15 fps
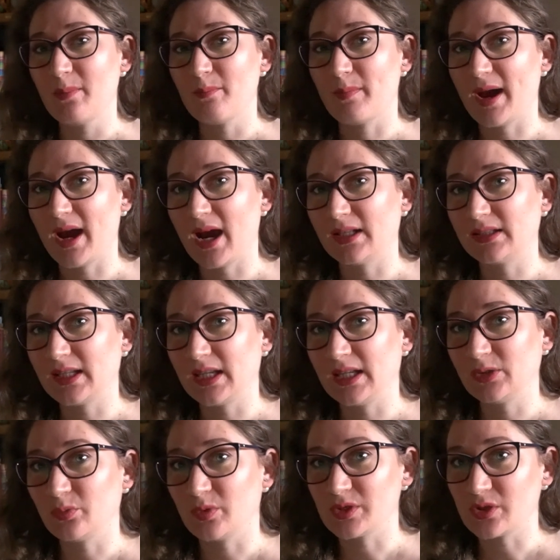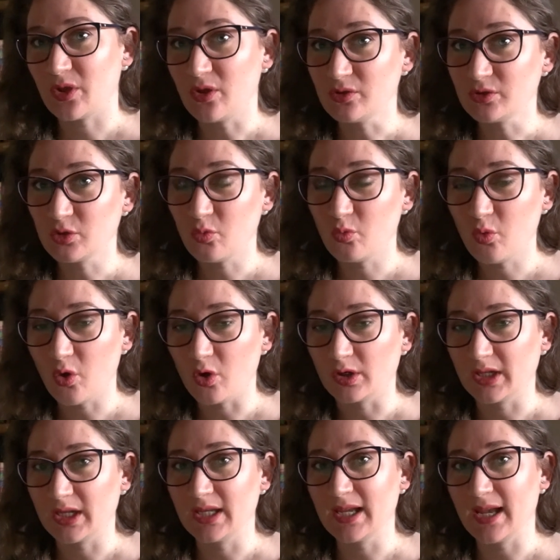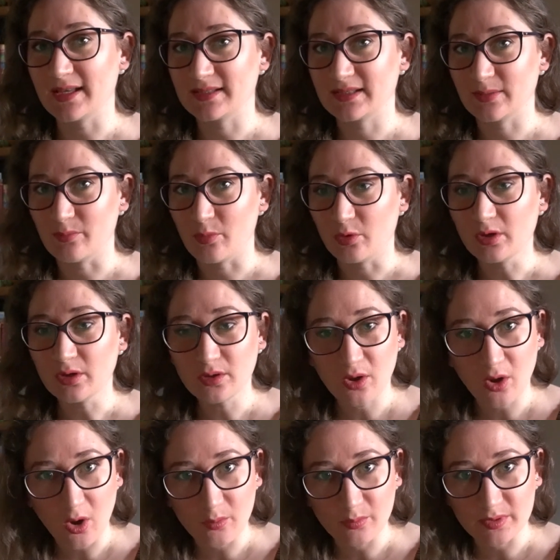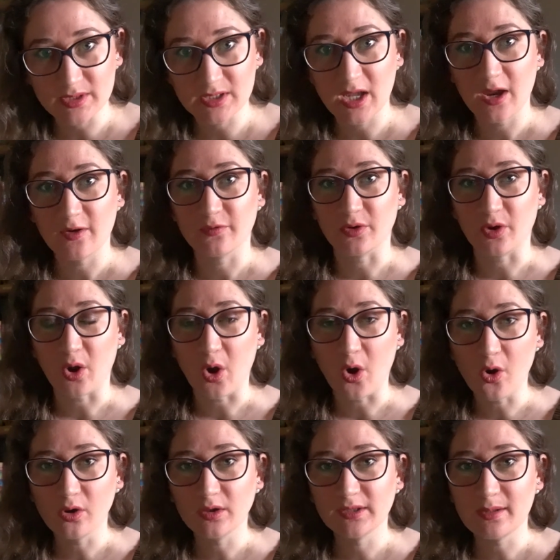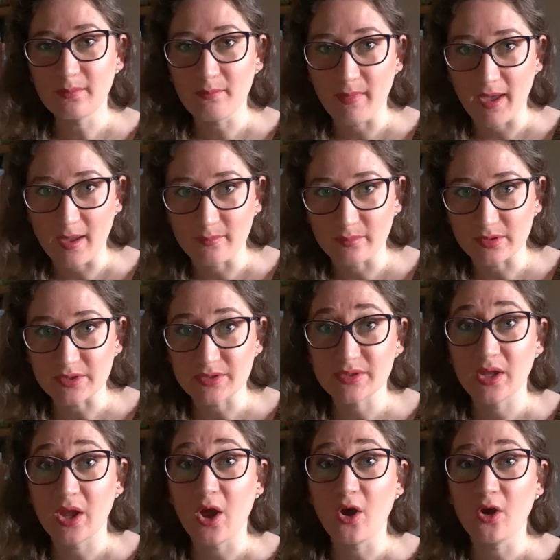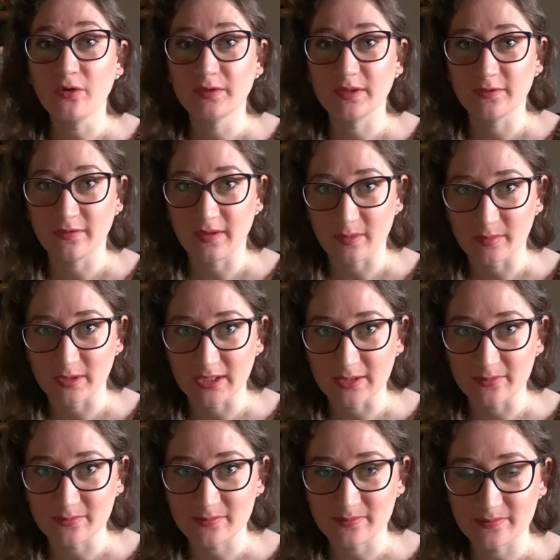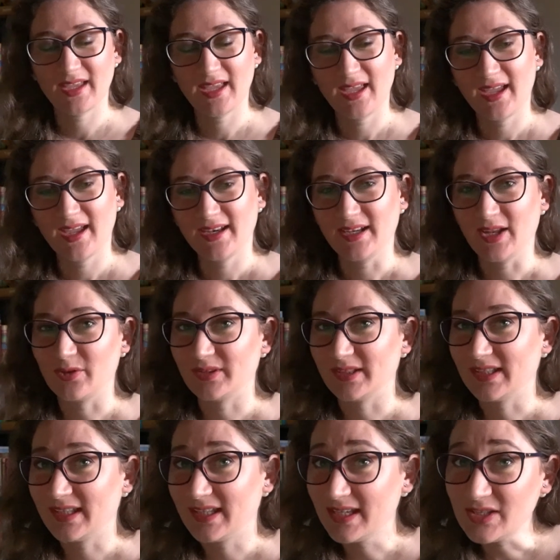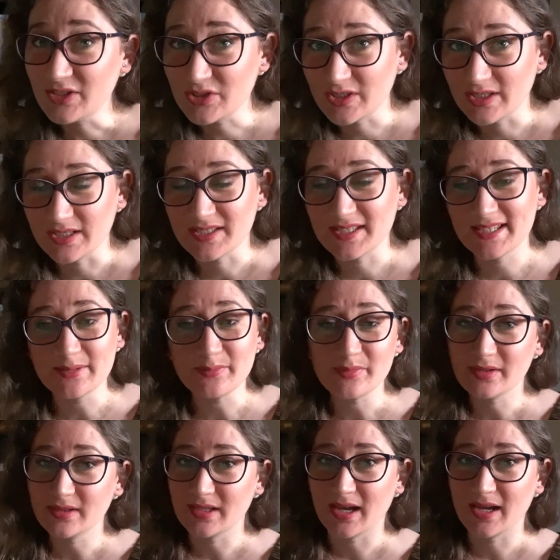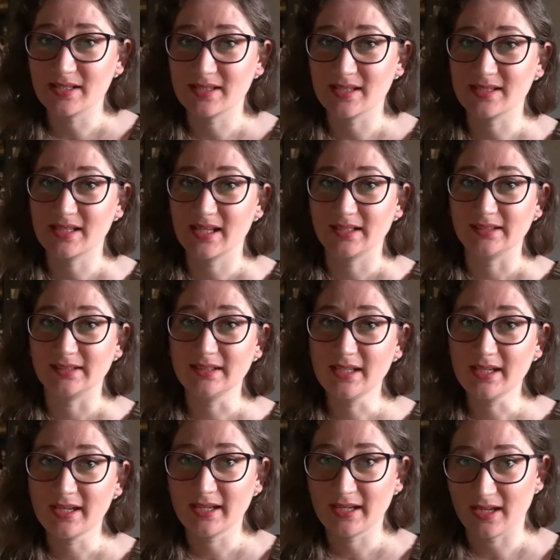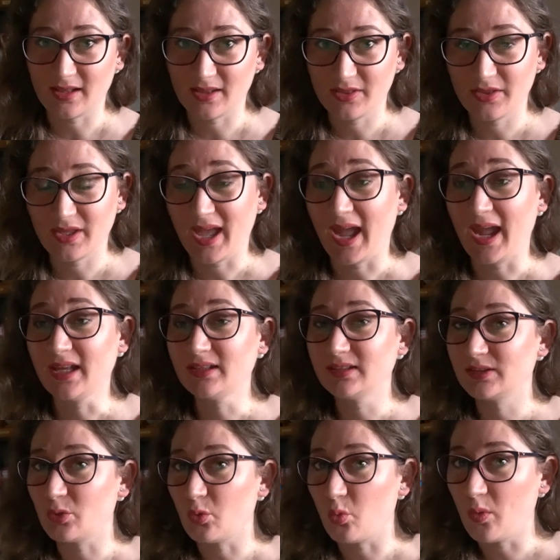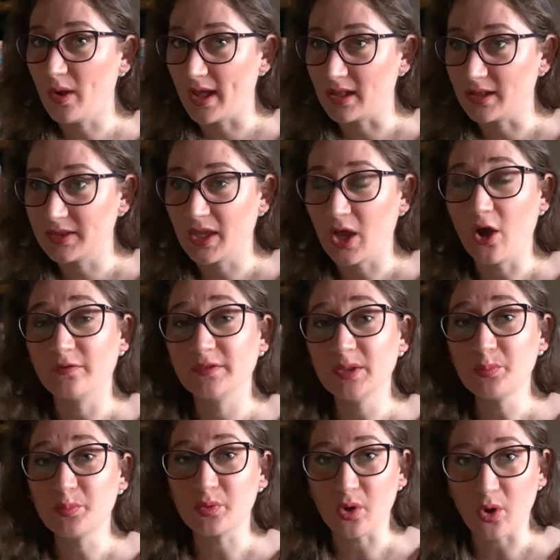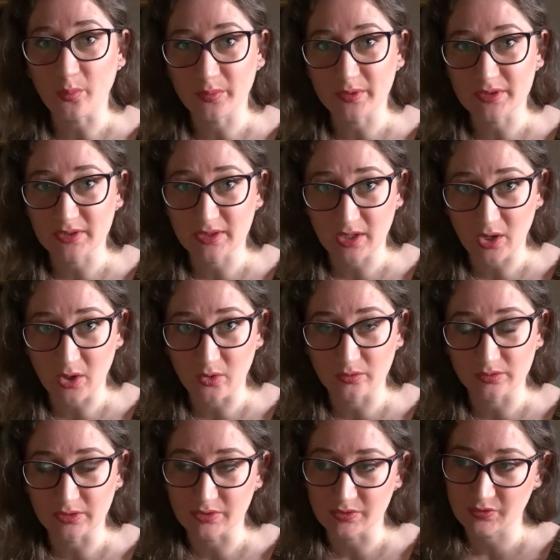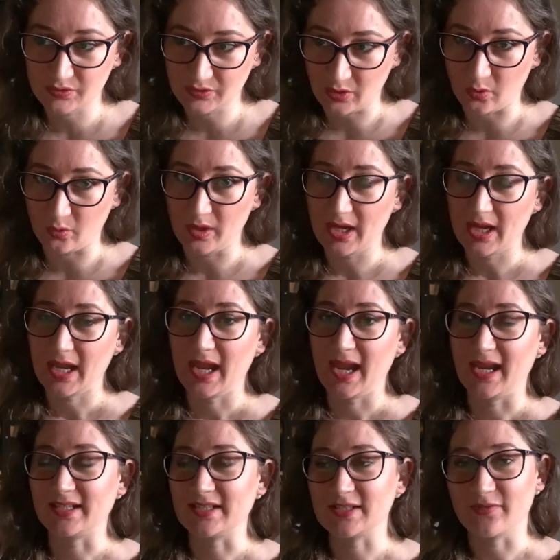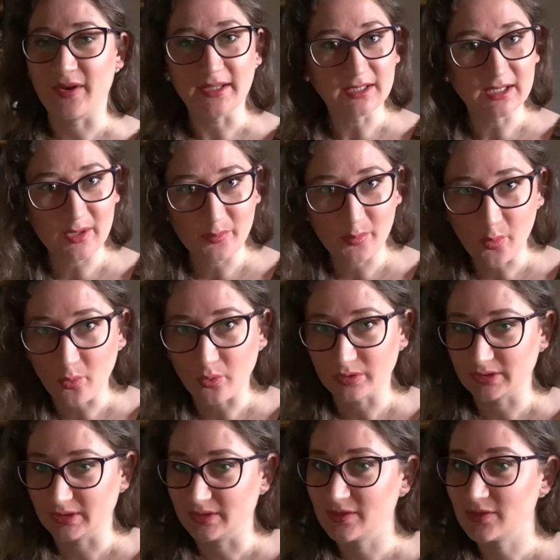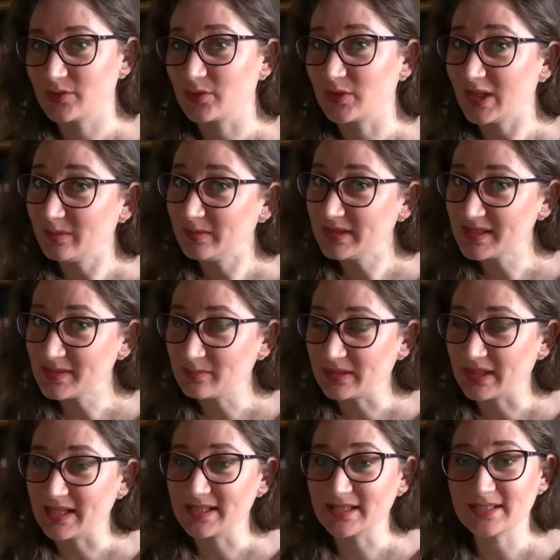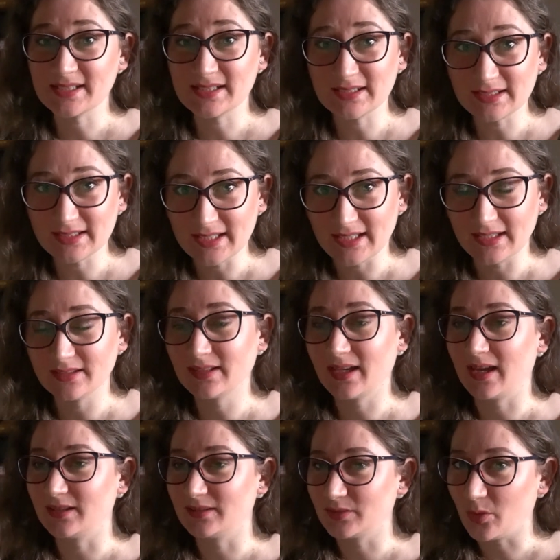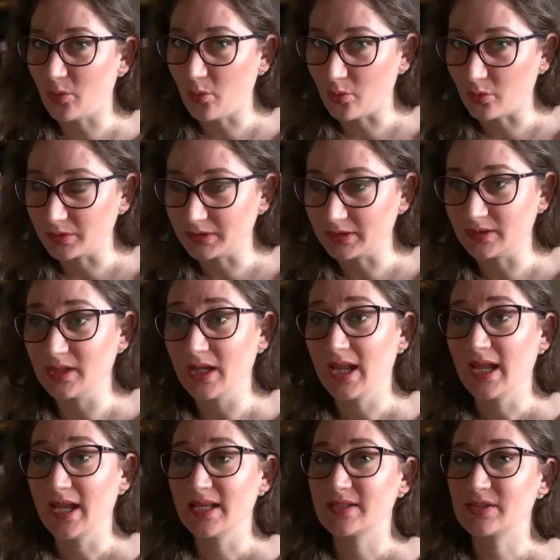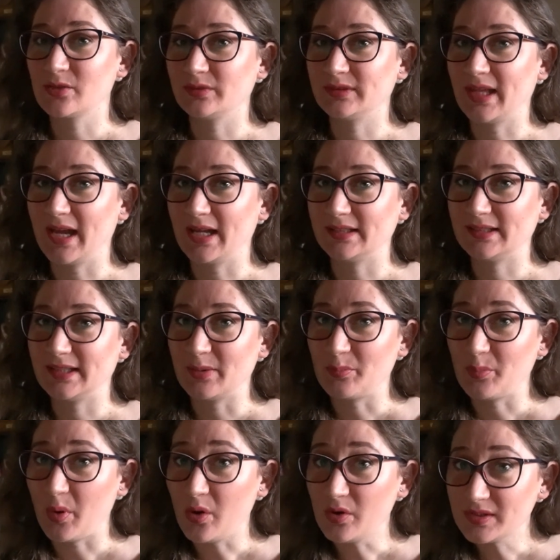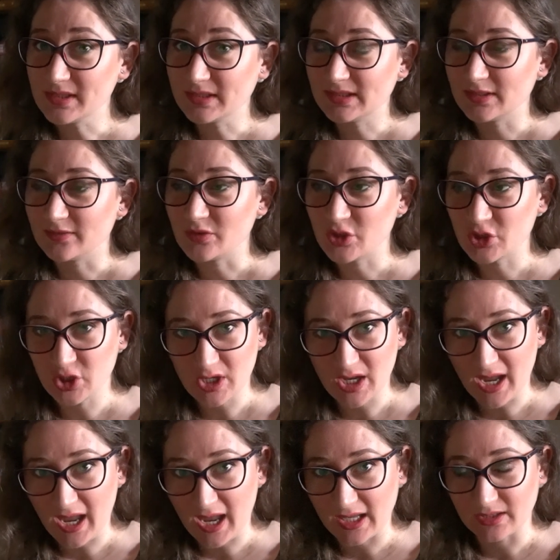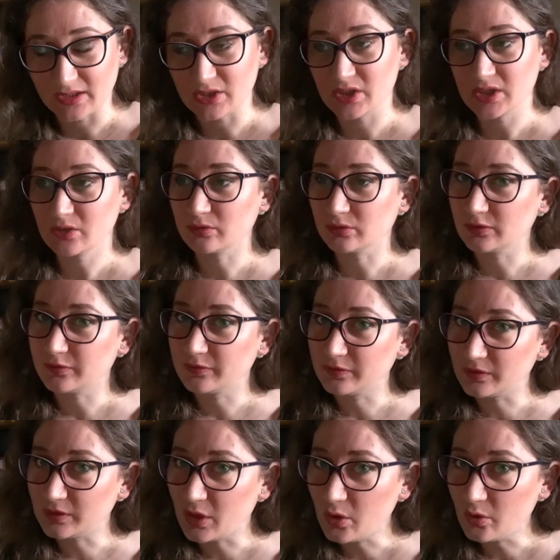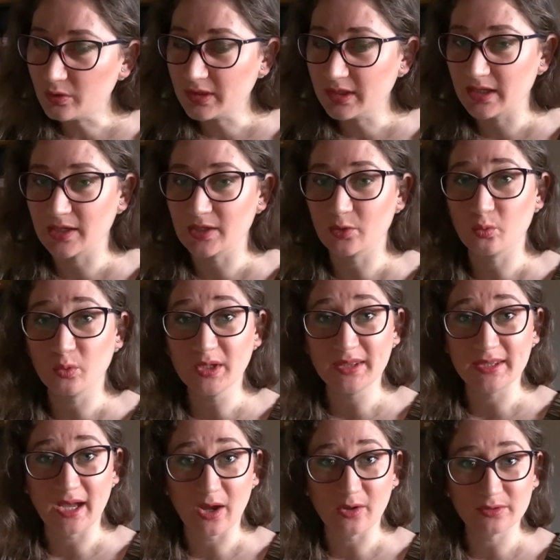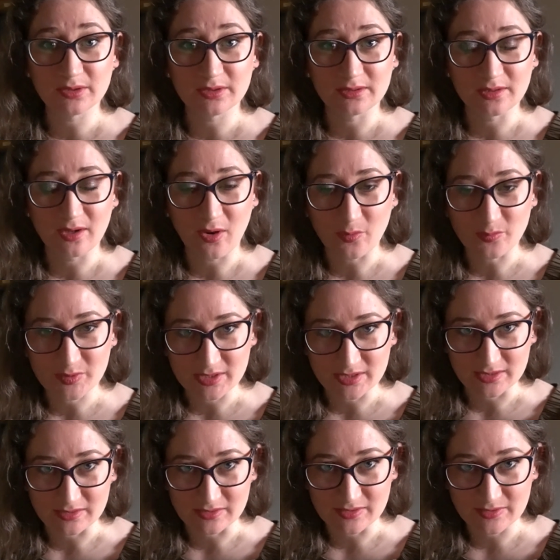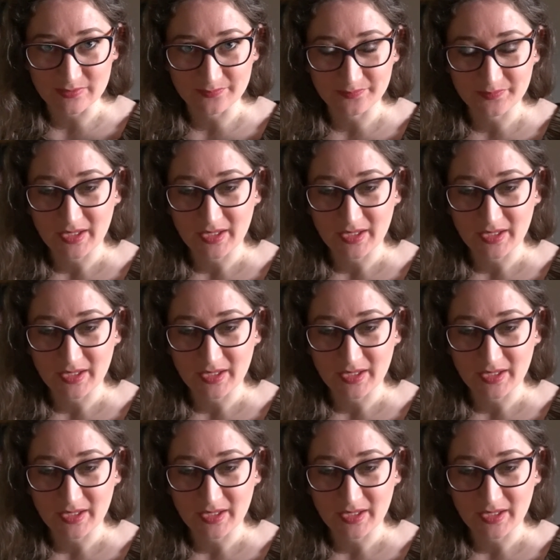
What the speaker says: but it was also working as the moral compass for all the members of the family. Now, the kitchen symbolizes the health and the wealth of the property owners. So it is vitally important to keep this place clean and order so that the positive chi energy could flow here without the obstacles.